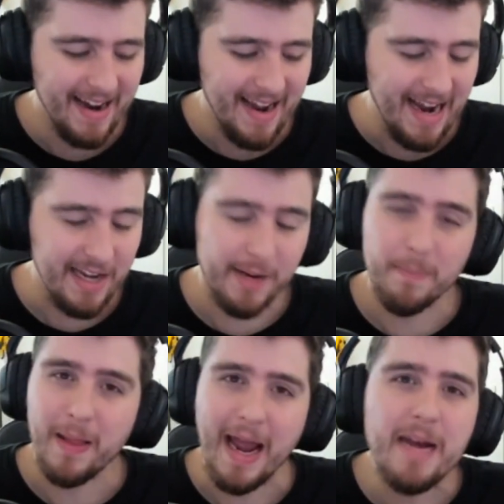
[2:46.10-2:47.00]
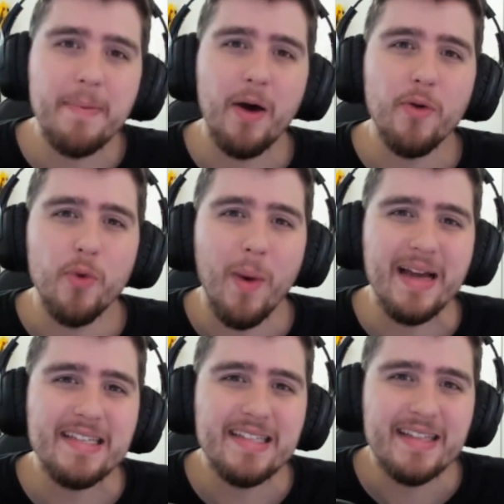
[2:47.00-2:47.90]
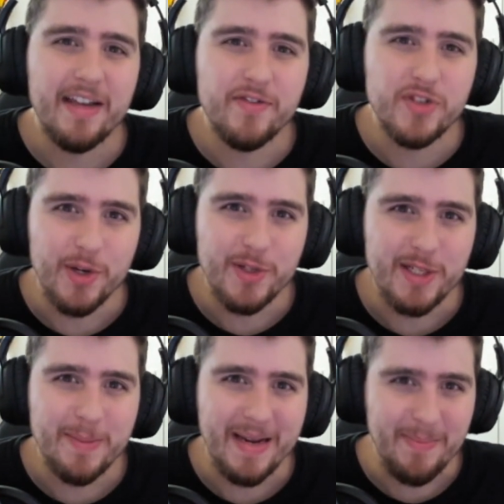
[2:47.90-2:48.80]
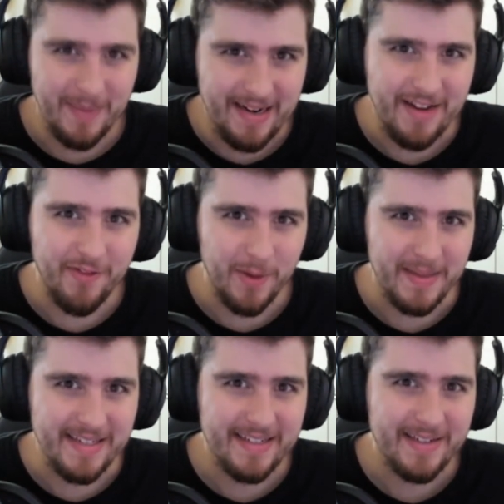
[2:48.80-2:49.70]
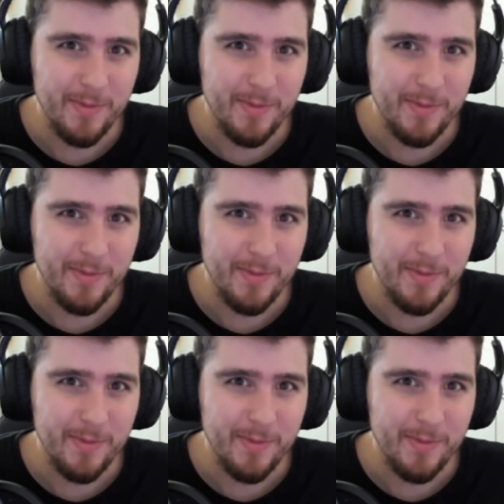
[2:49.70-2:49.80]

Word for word: and you complain about the ways that they've chosen to make money from it,